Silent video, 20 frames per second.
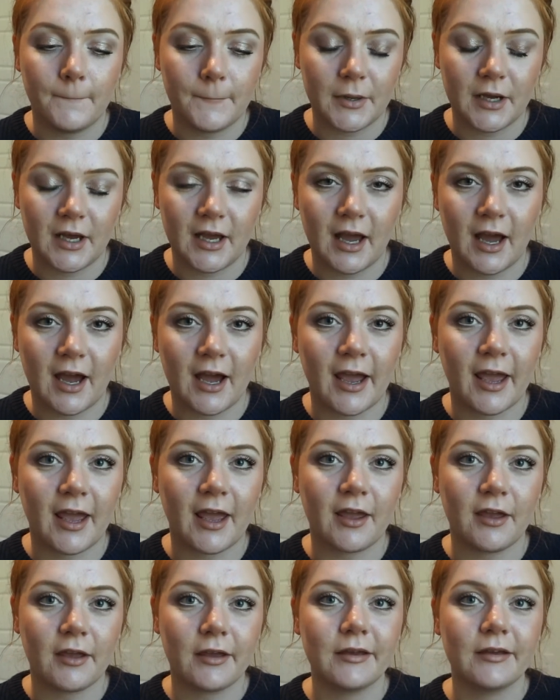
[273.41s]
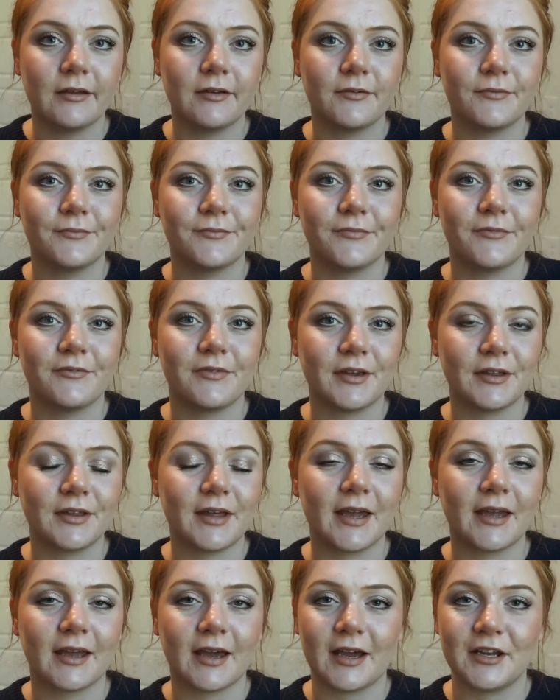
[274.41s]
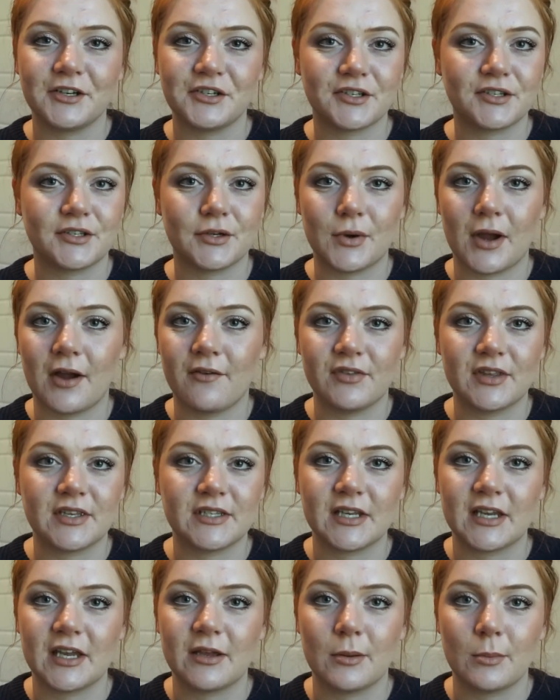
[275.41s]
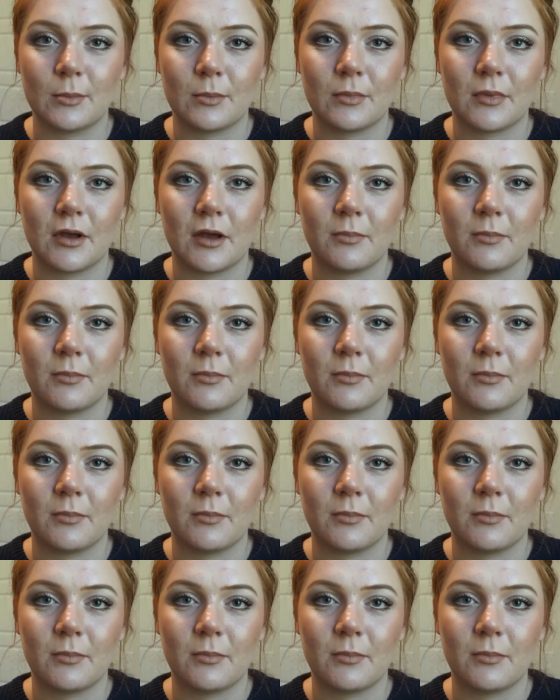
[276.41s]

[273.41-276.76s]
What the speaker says: but I feel like I just don't have the same